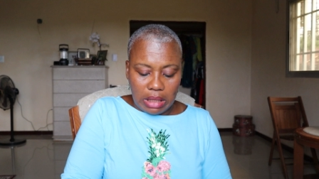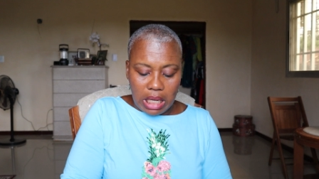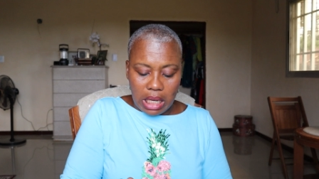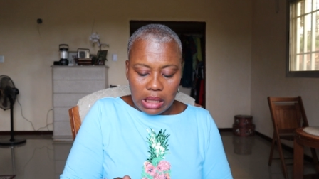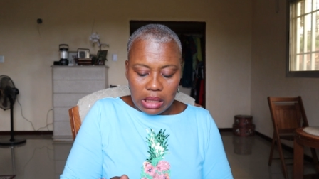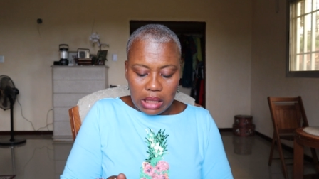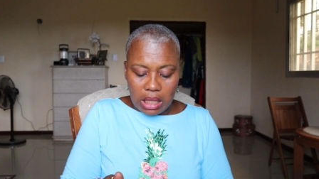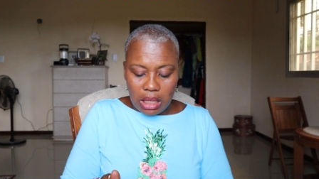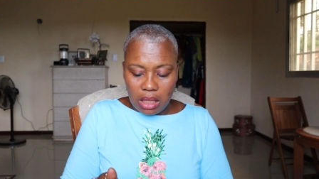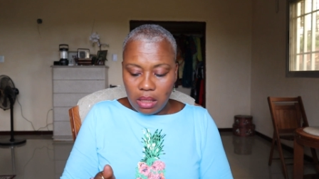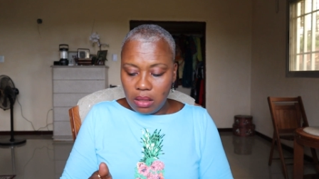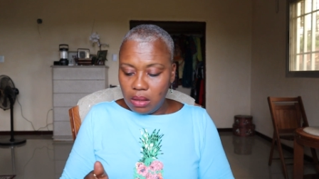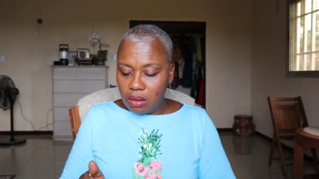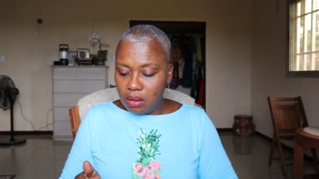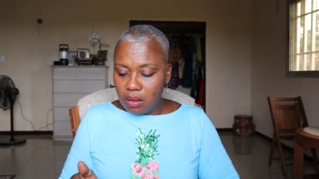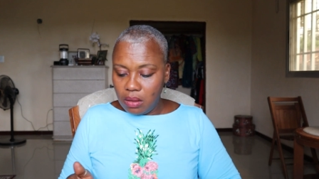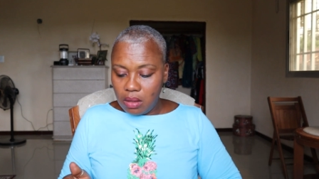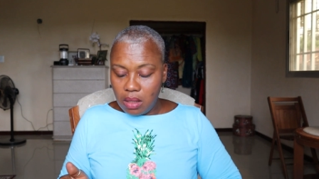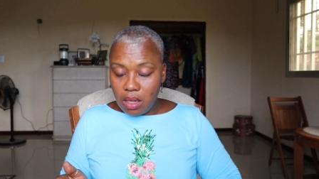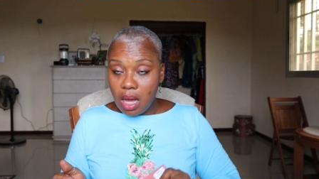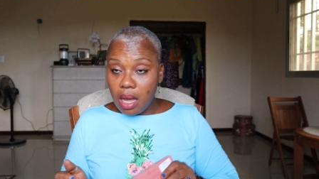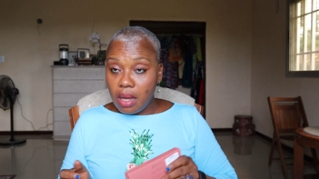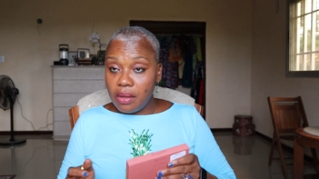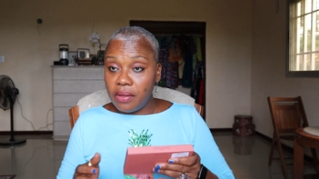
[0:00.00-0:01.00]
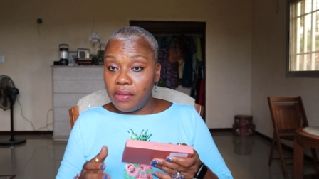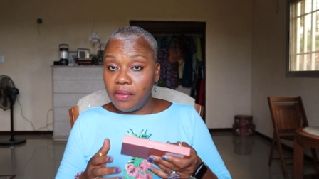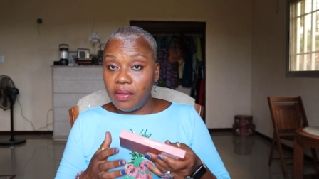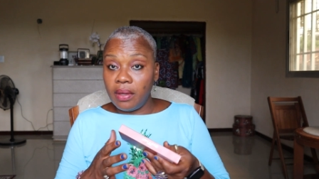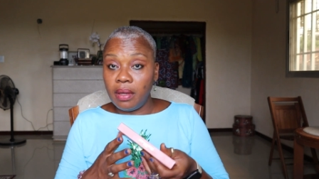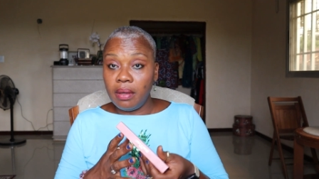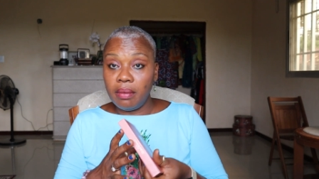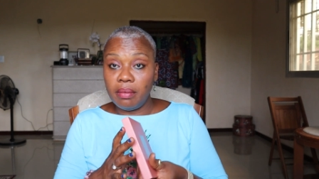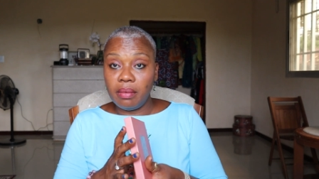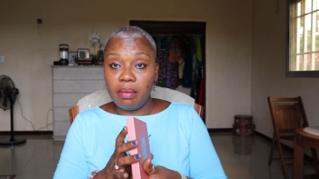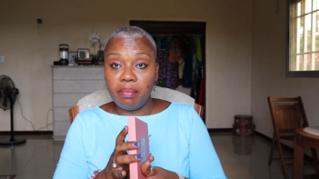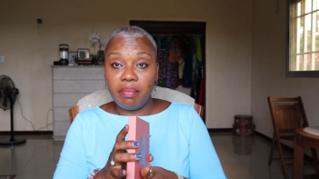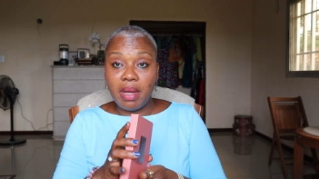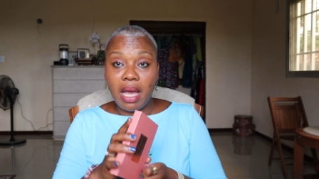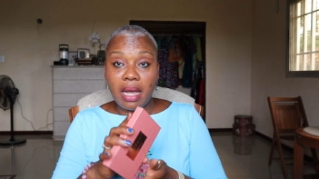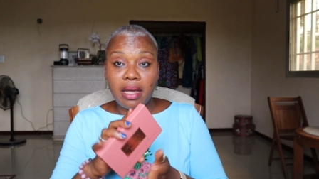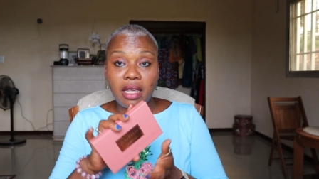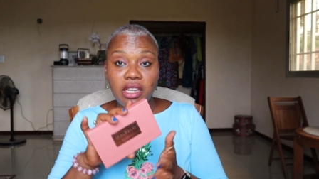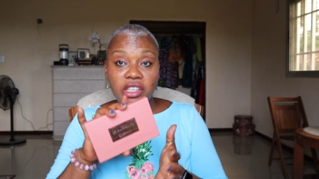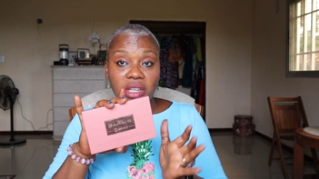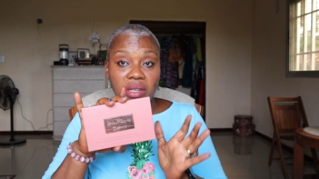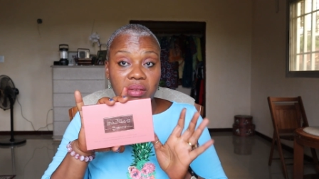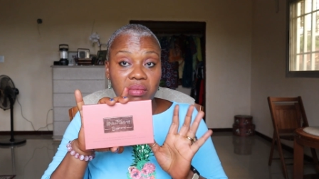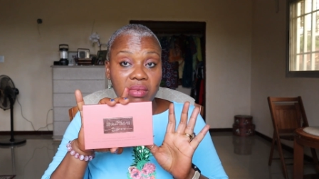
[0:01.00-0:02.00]
That's it. Yeah, you see?
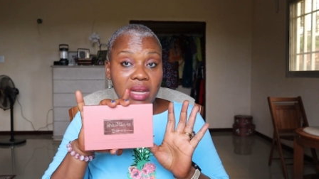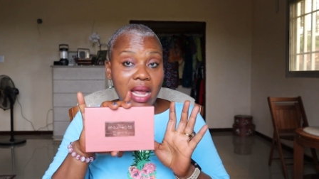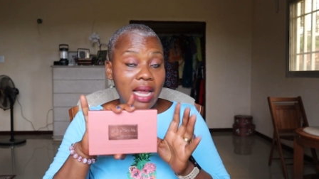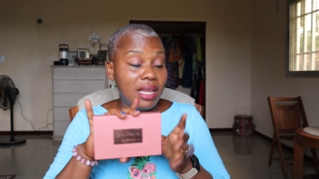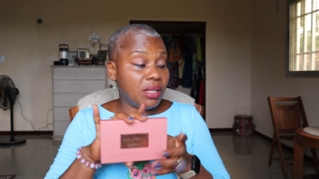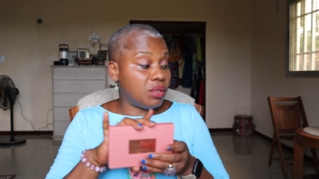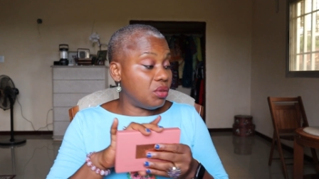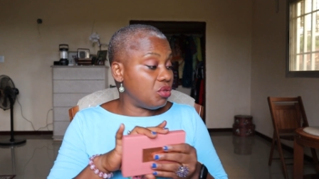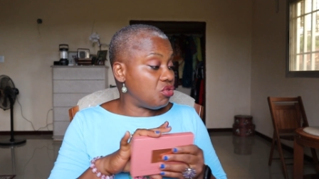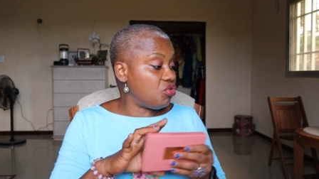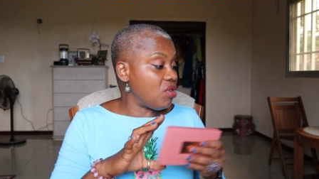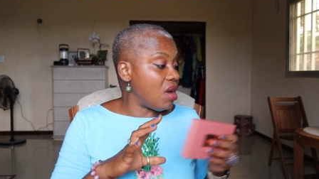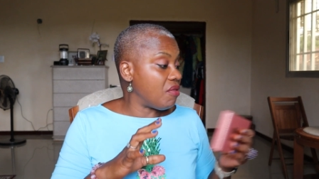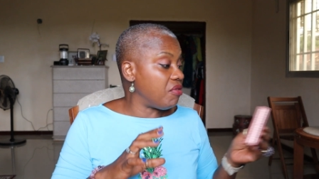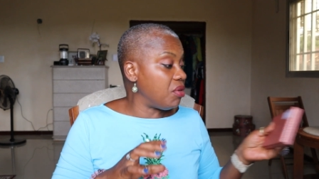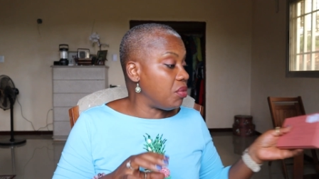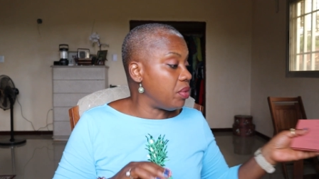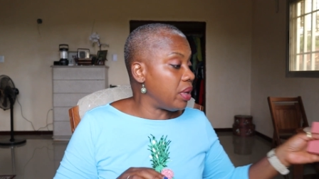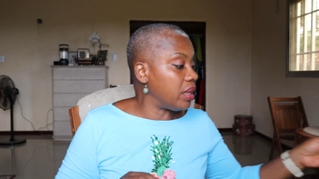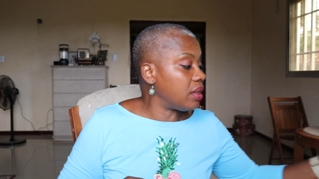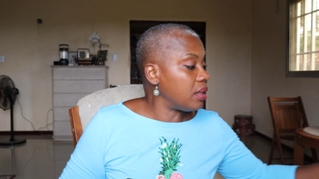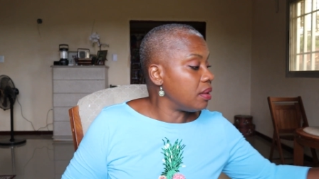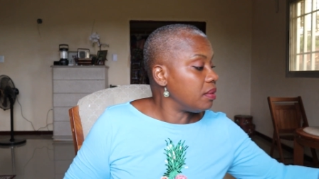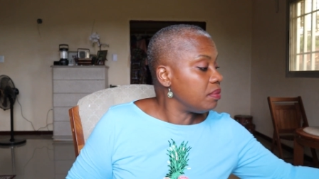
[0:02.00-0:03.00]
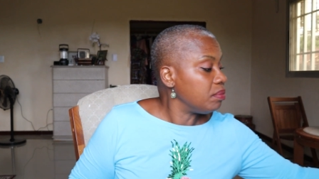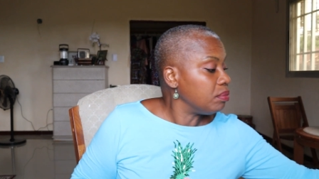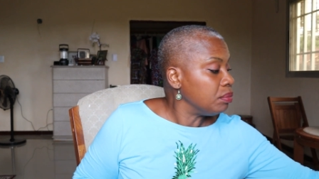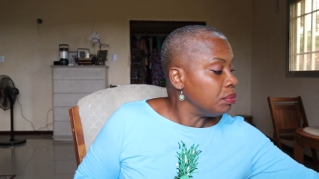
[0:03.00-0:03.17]
Package it. Nice to travel with.